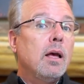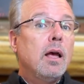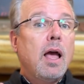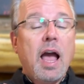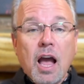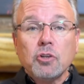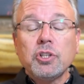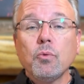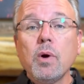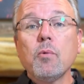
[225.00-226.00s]
how
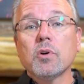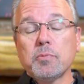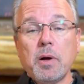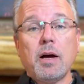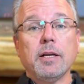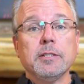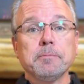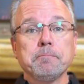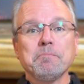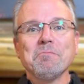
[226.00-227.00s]
should we respond?
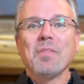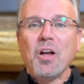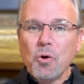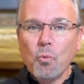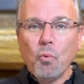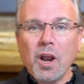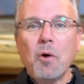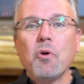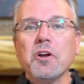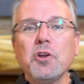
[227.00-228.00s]
What I
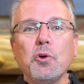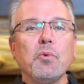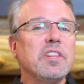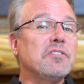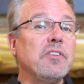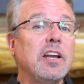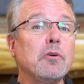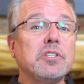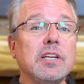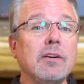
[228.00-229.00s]
want to do with this video
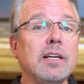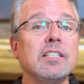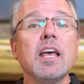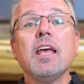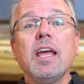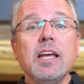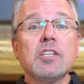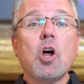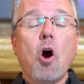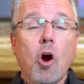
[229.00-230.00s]
series is
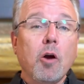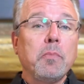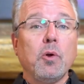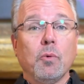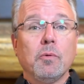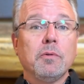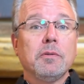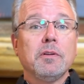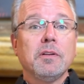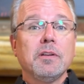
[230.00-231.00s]
arm you
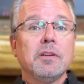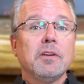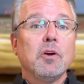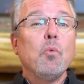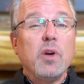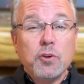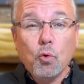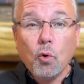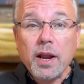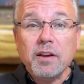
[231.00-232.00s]
with
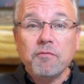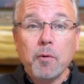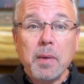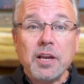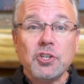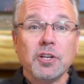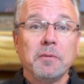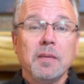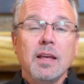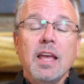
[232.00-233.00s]
great information.
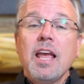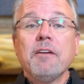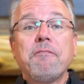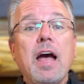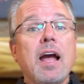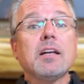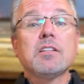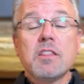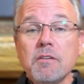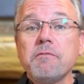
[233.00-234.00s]
In
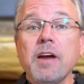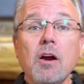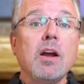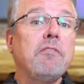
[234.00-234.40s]
fact, the very